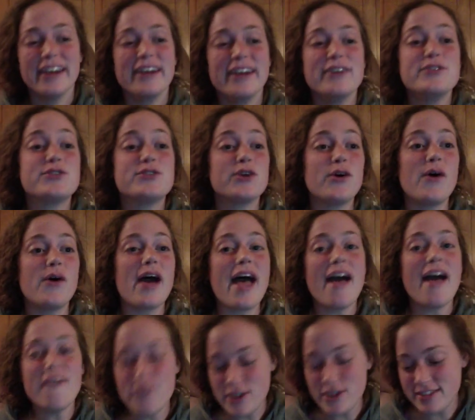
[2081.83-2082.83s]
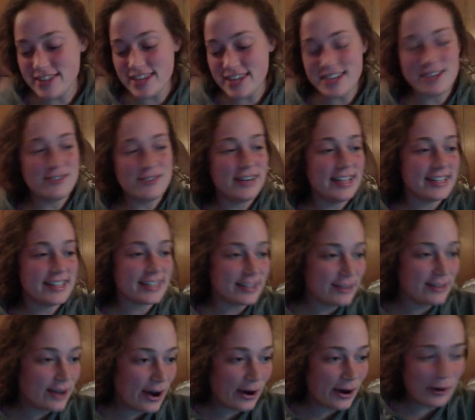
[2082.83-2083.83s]
So everything you need to
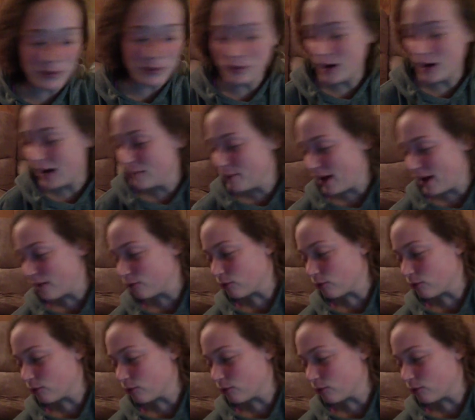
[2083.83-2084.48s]
know about